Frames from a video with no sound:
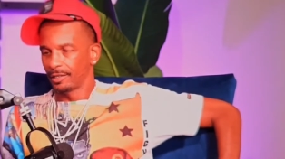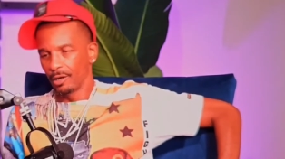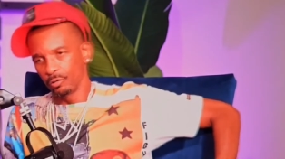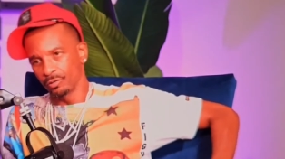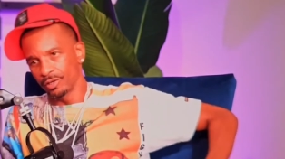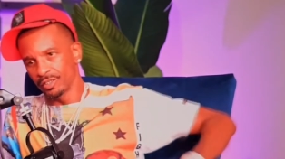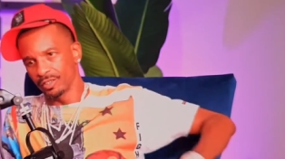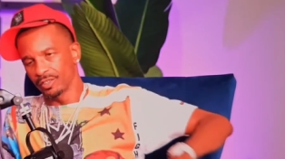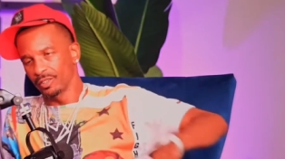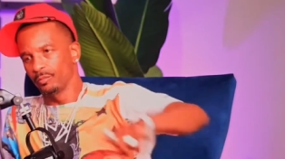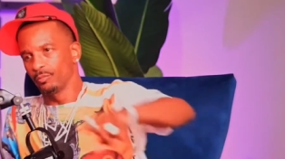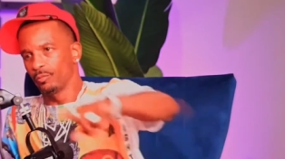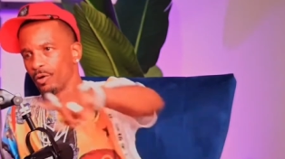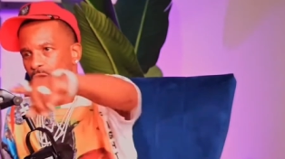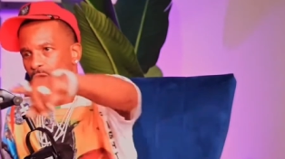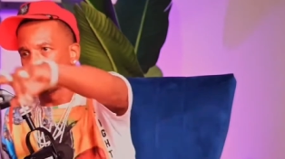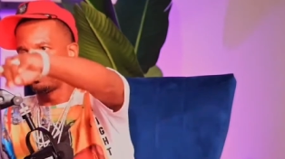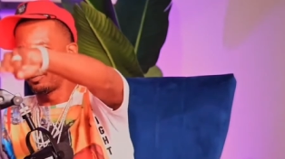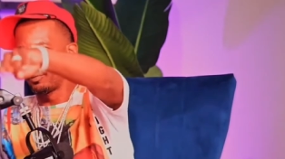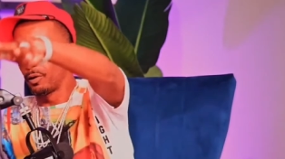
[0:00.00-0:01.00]
Go get them
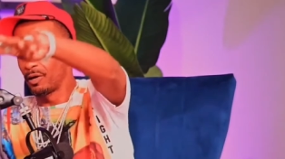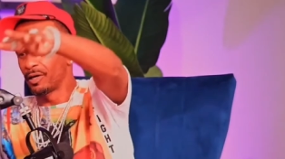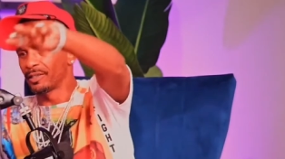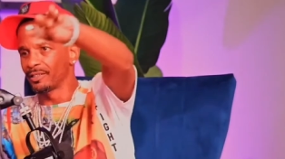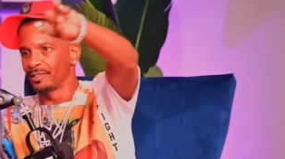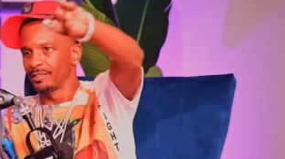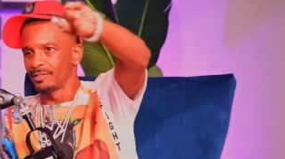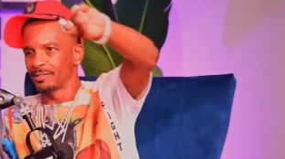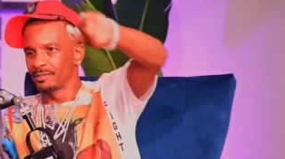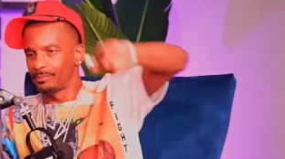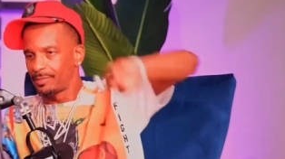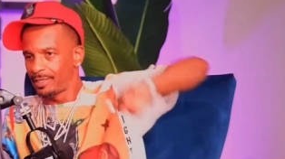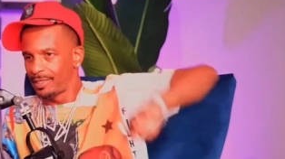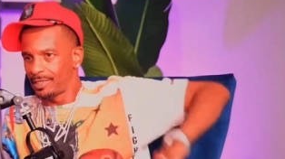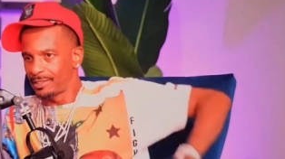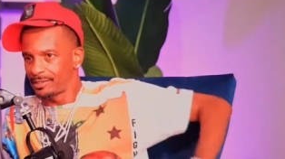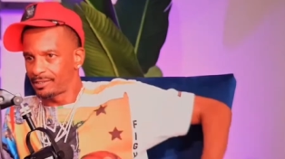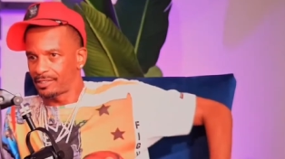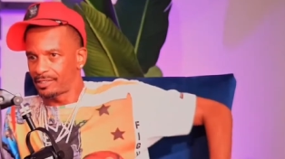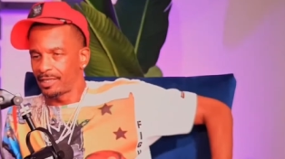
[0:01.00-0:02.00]
water boys and,
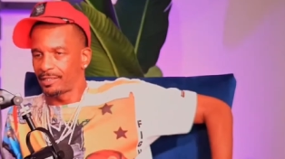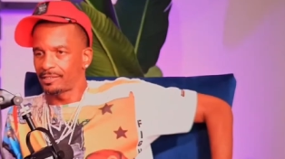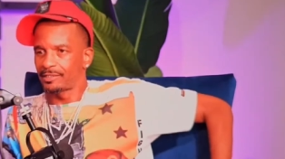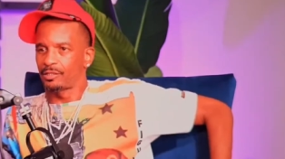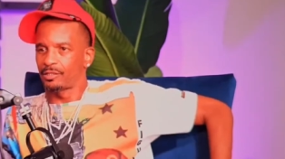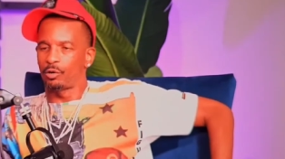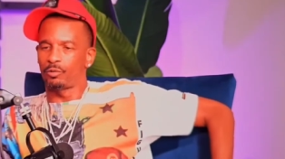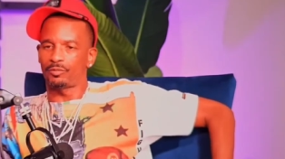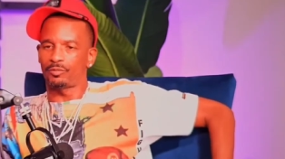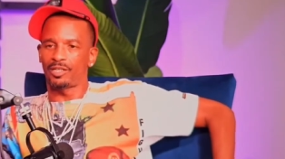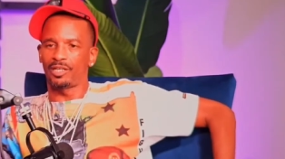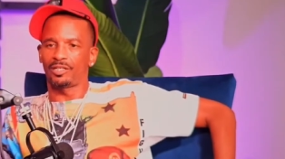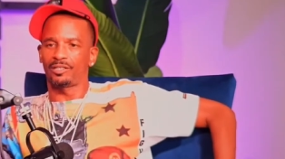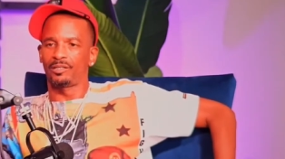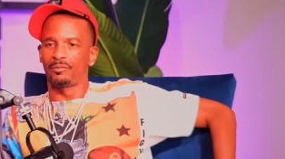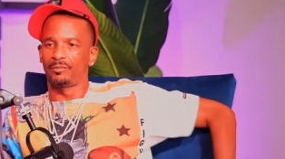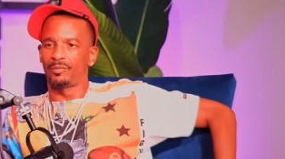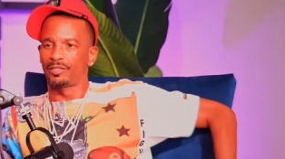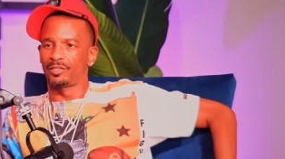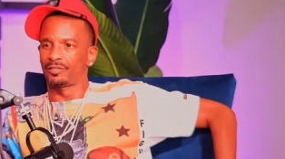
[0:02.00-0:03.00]
man, go
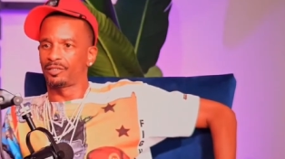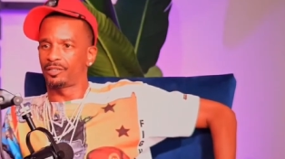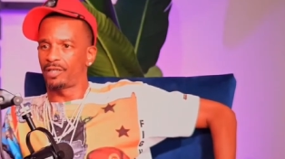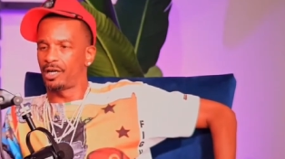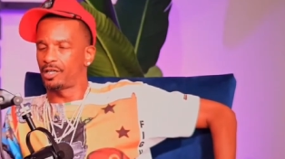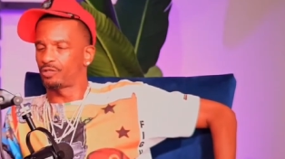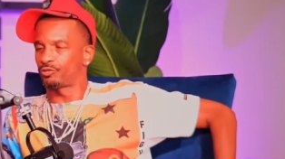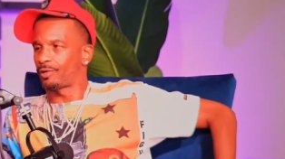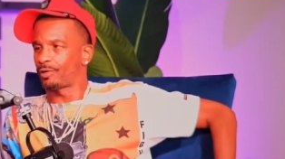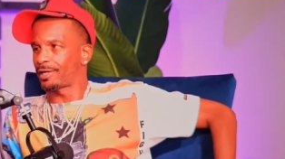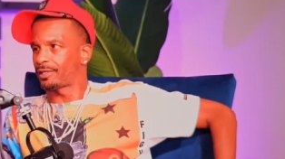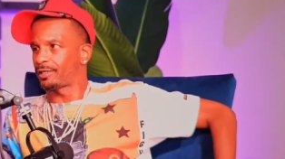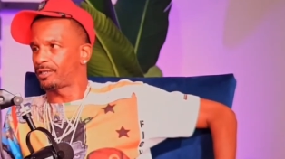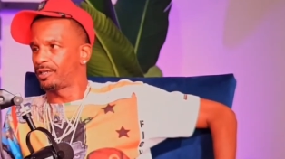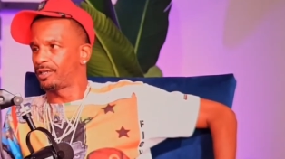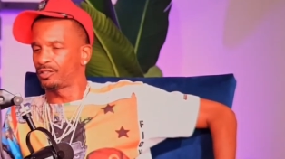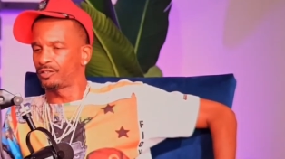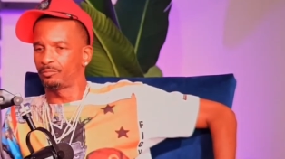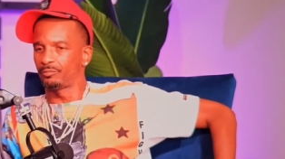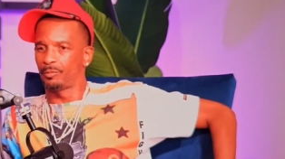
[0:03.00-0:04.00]
get them niggas a contract
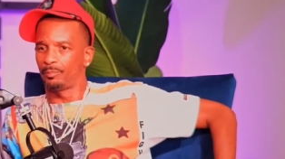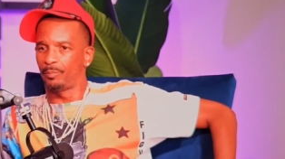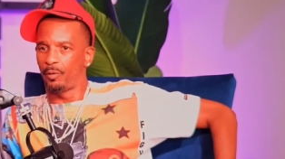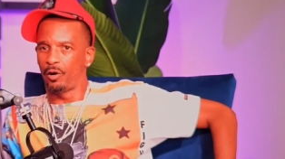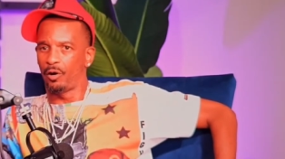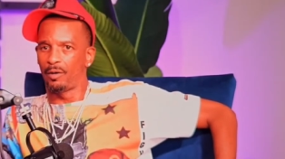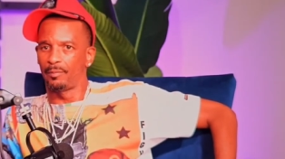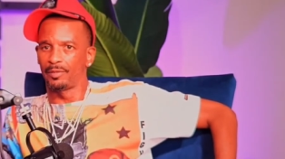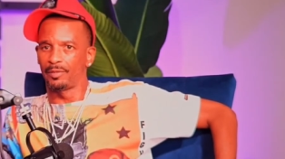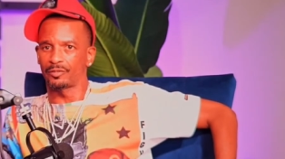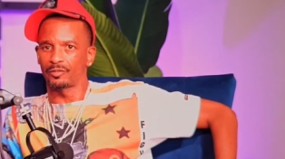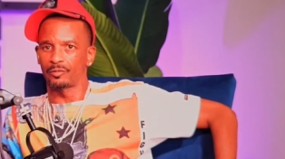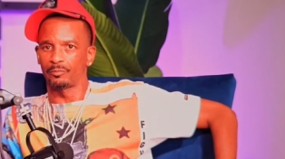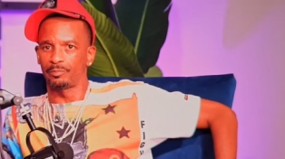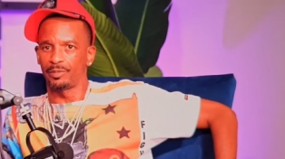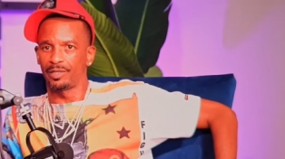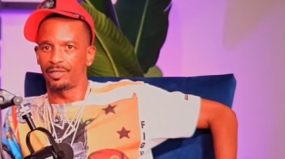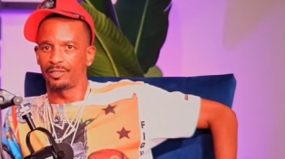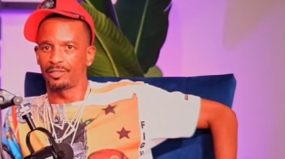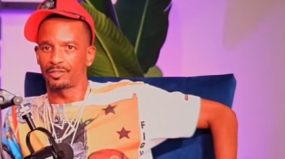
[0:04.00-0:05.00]
to cut some apartments,
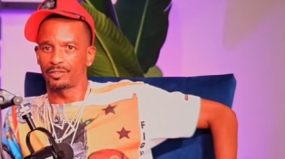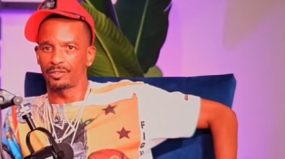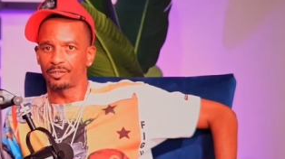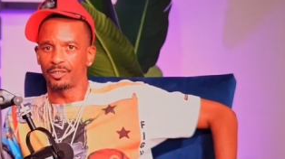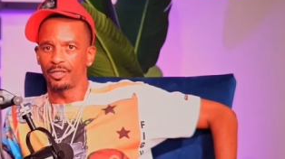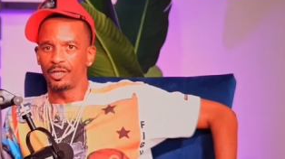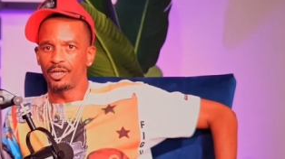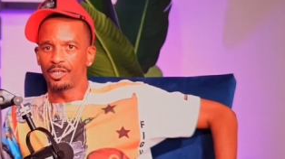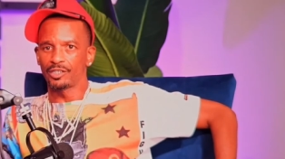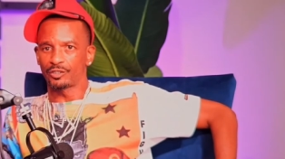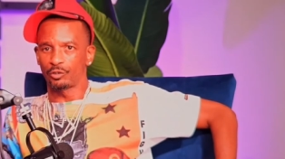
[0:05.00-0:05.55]
some businesses.